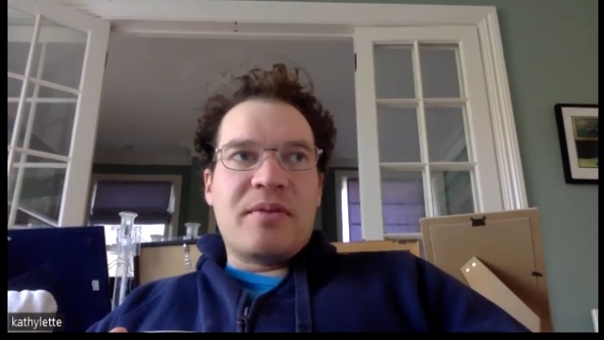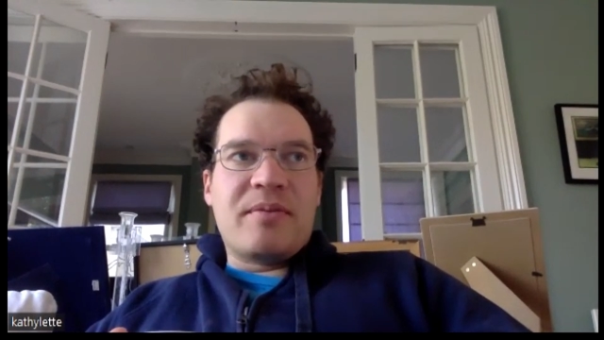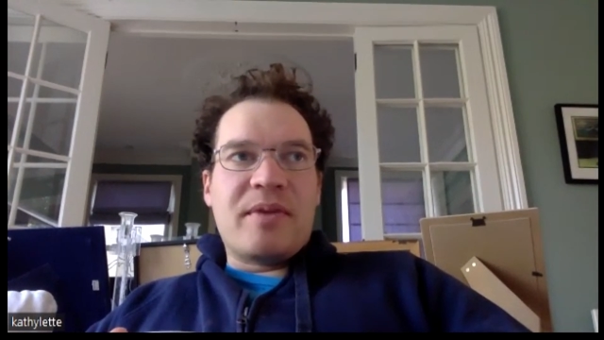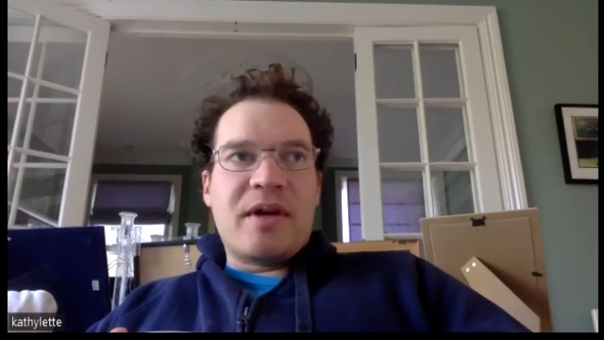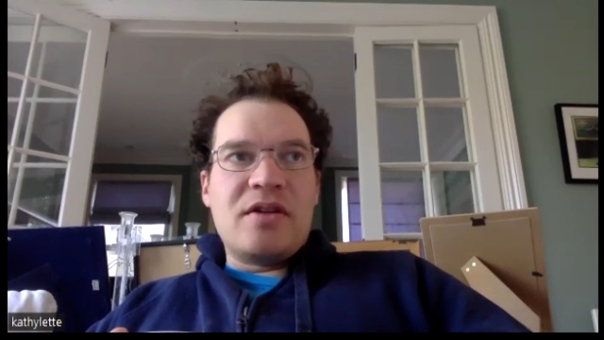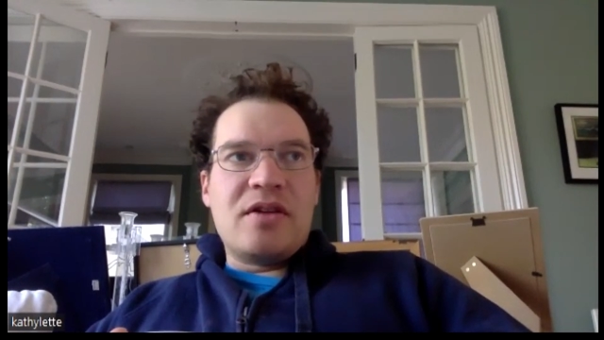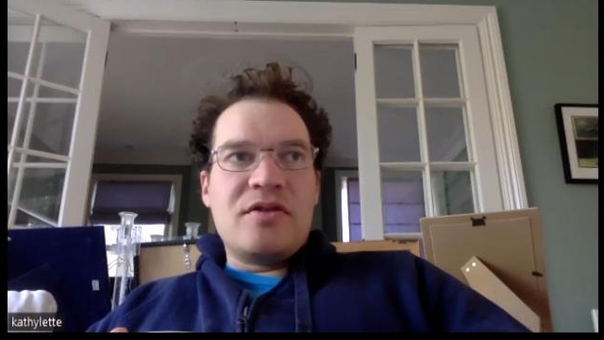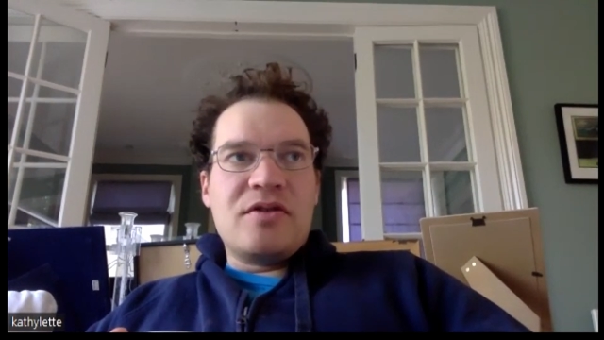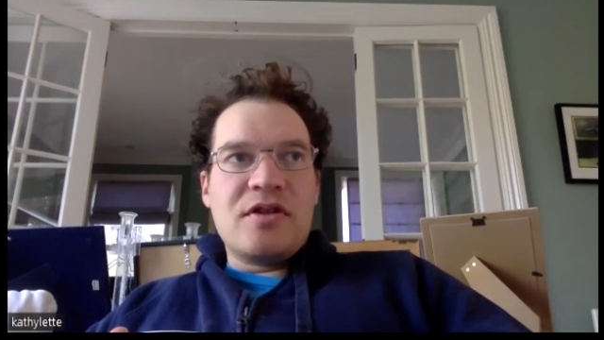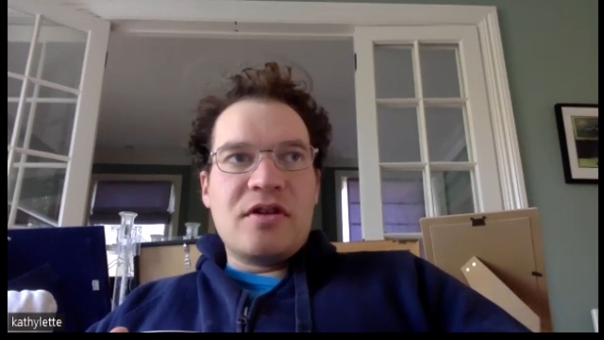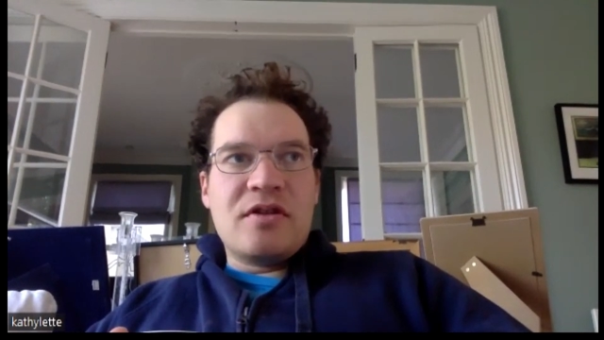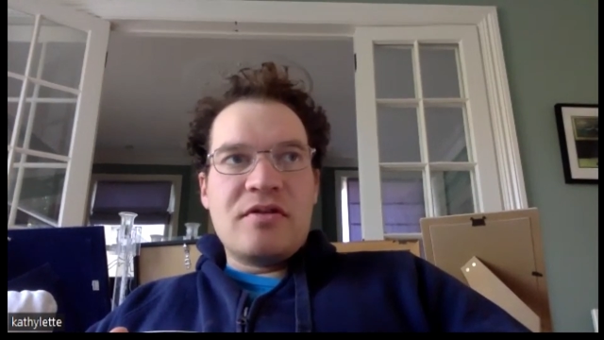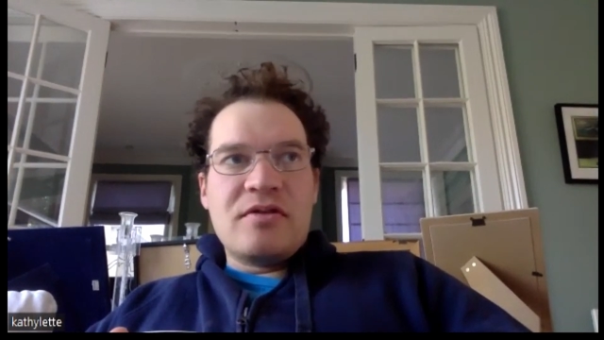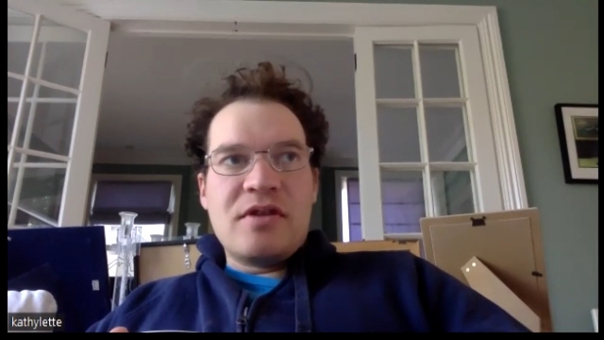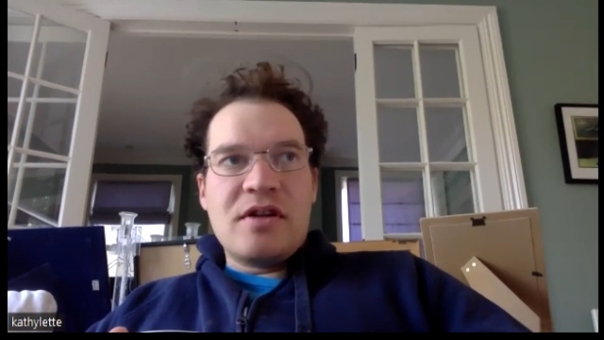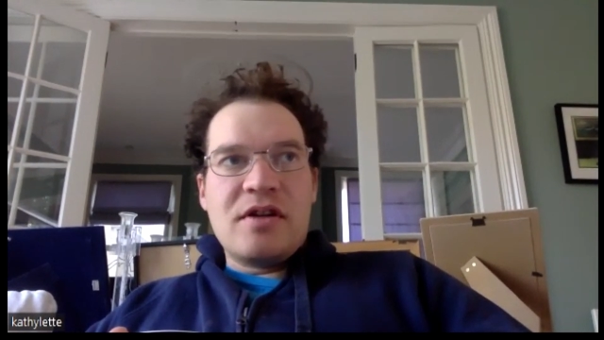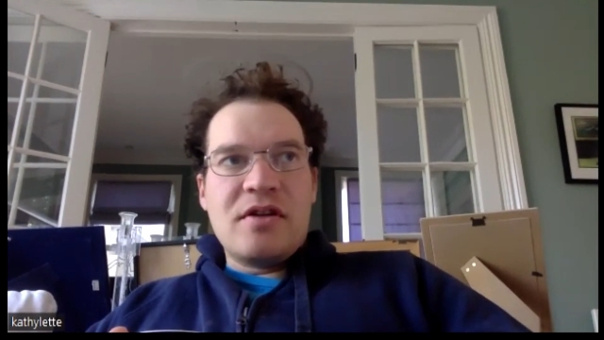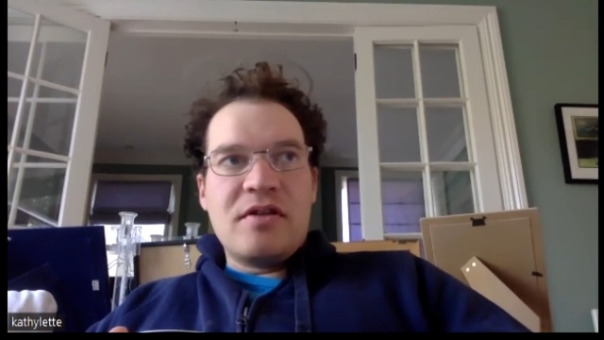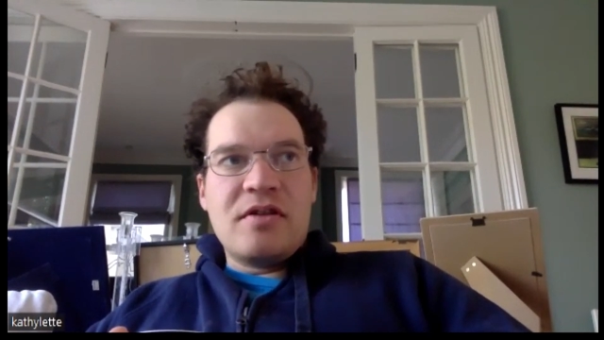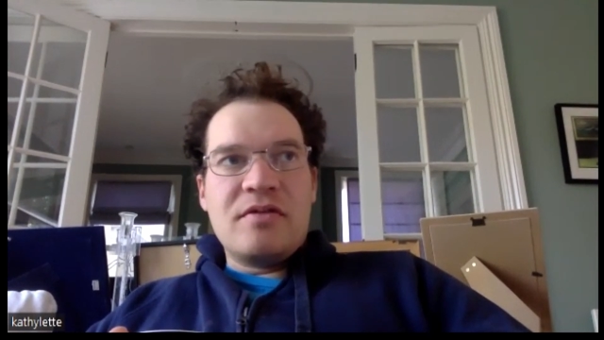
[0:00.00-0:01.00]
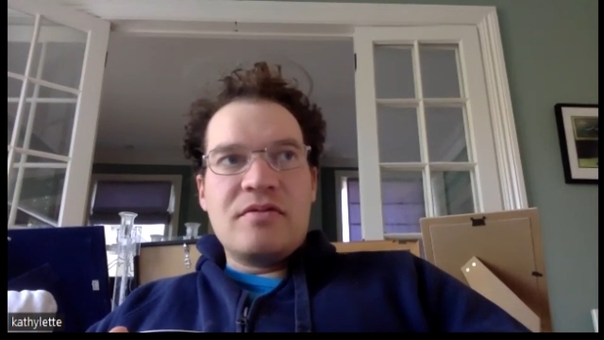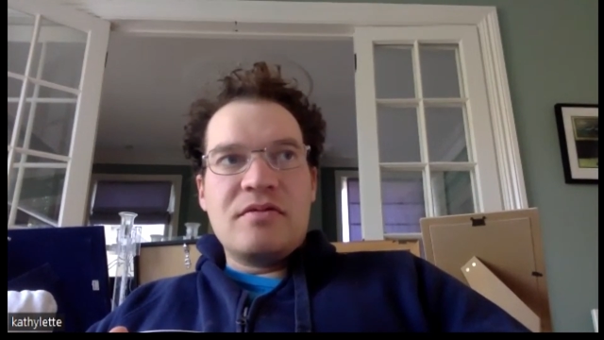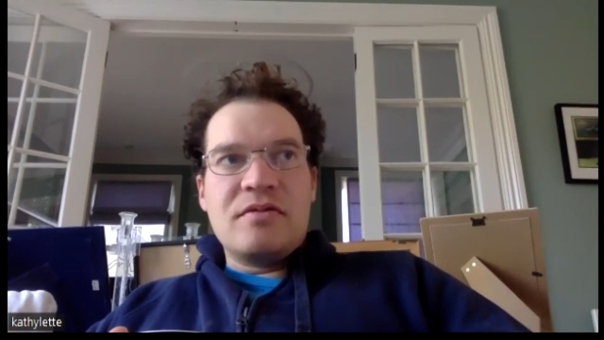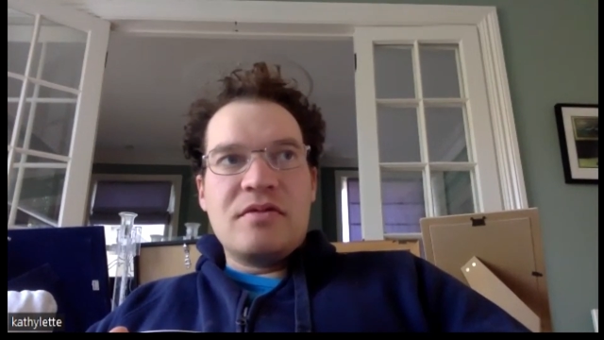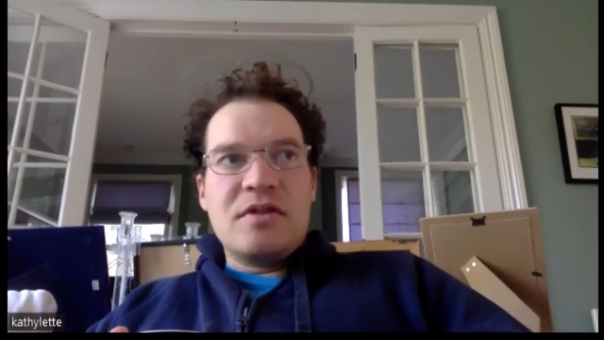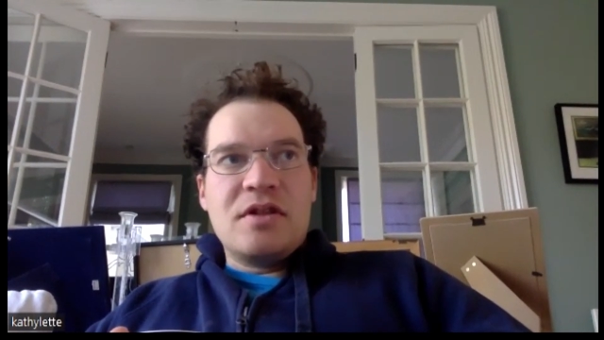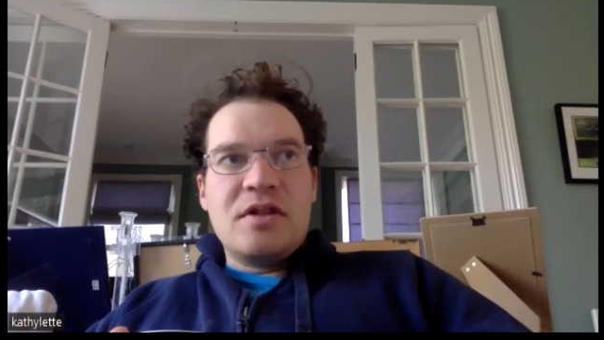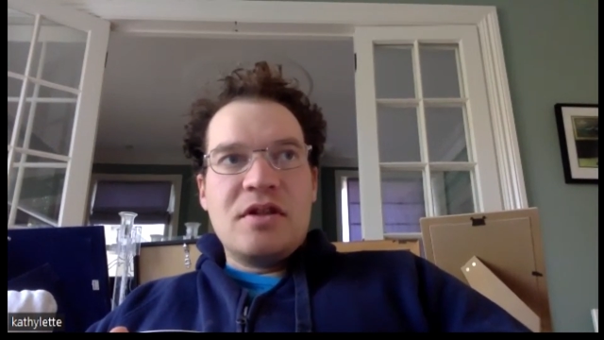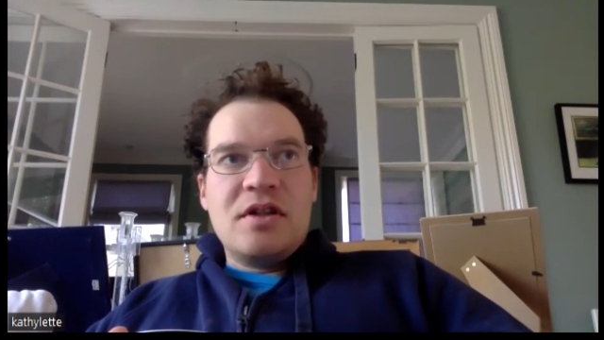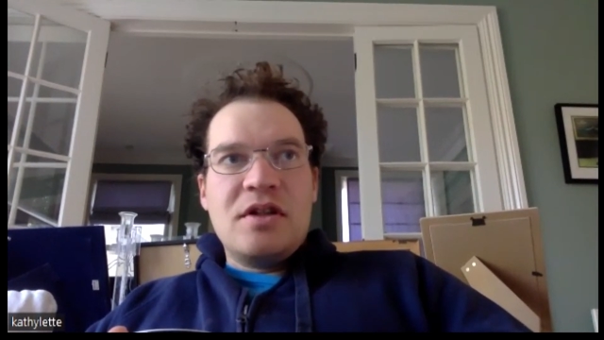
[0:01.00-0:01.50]
made, so they don't
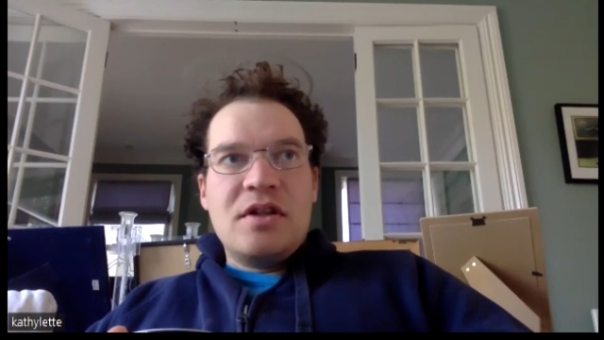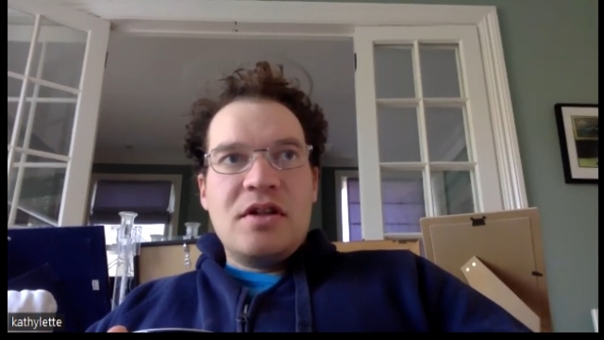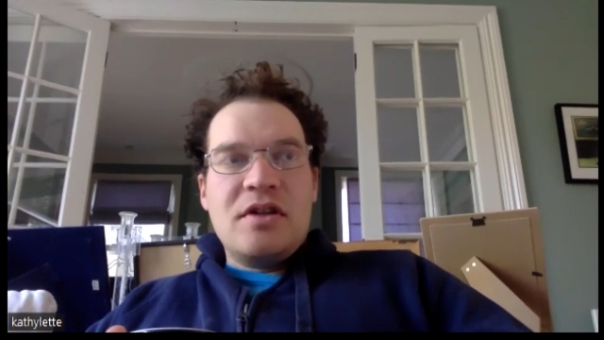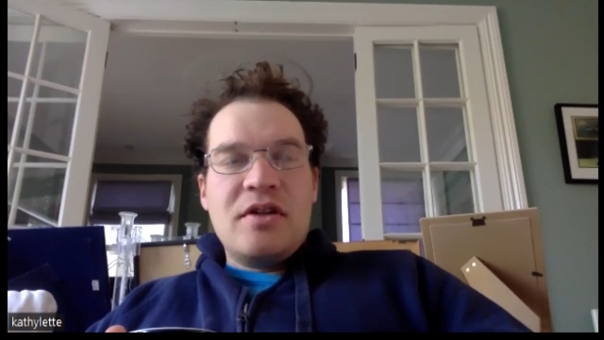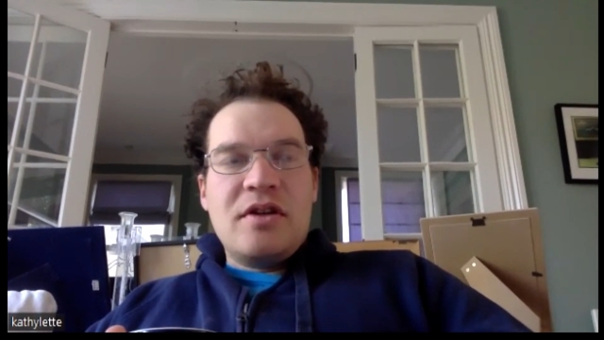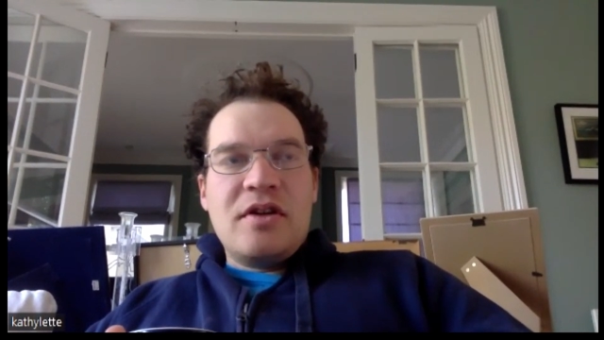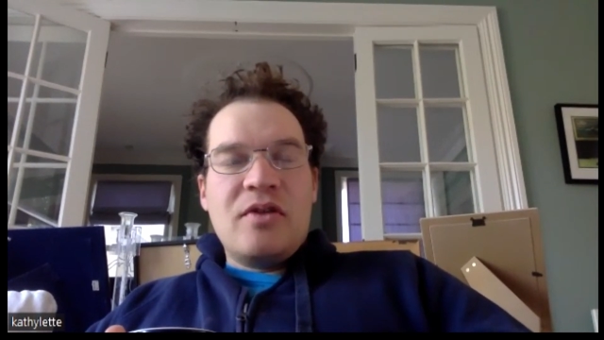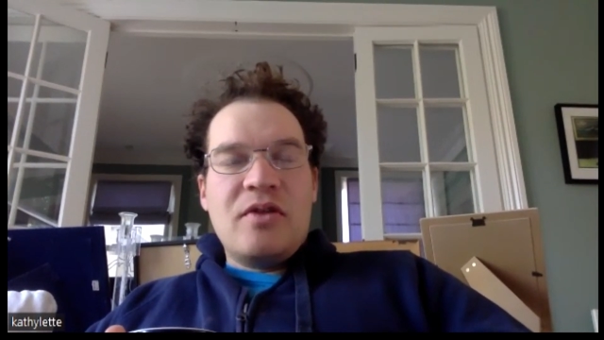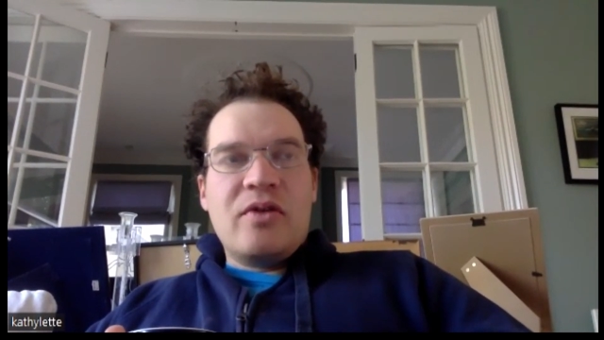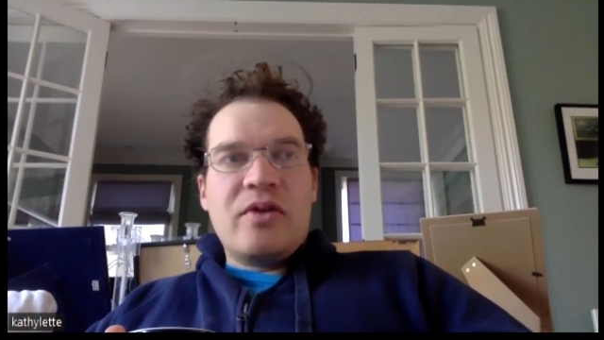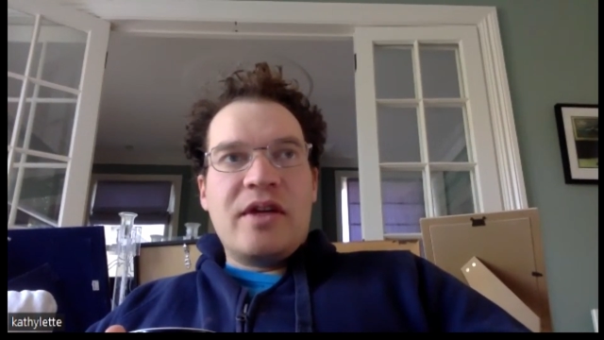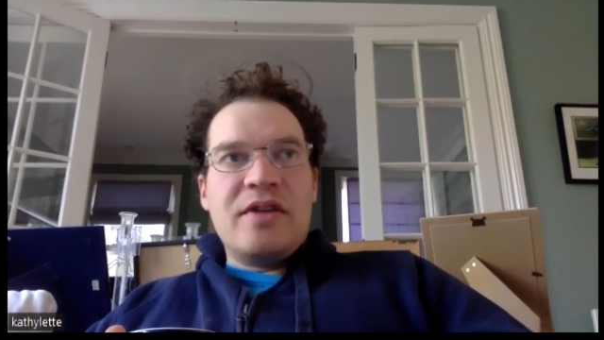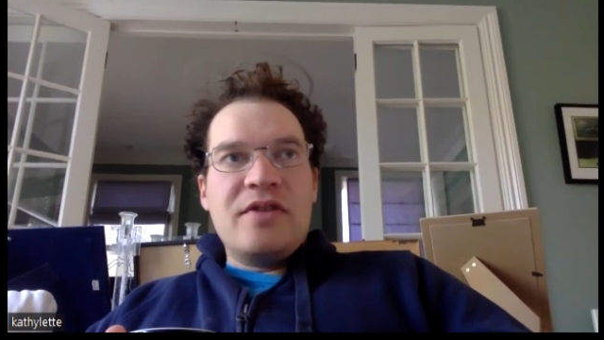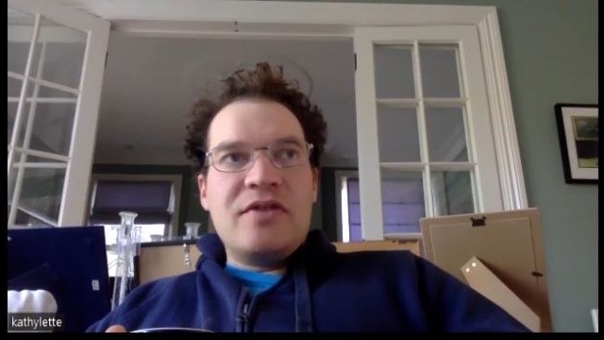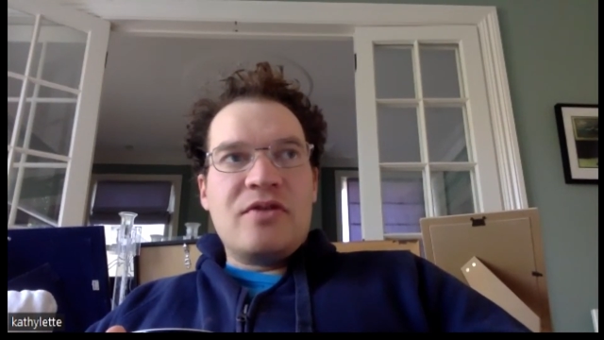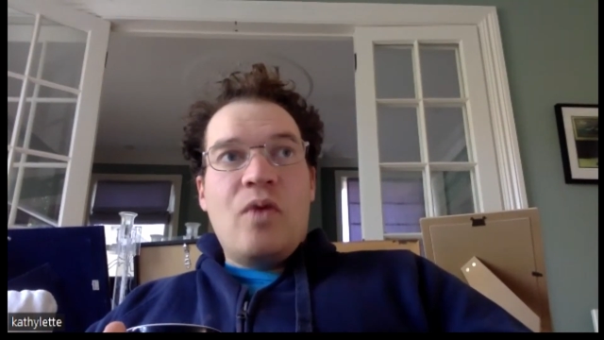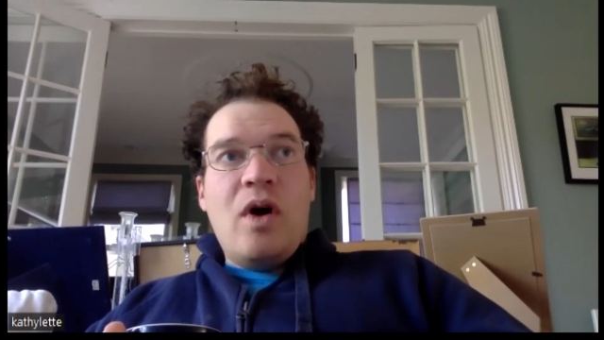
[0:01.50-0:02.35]
look into it.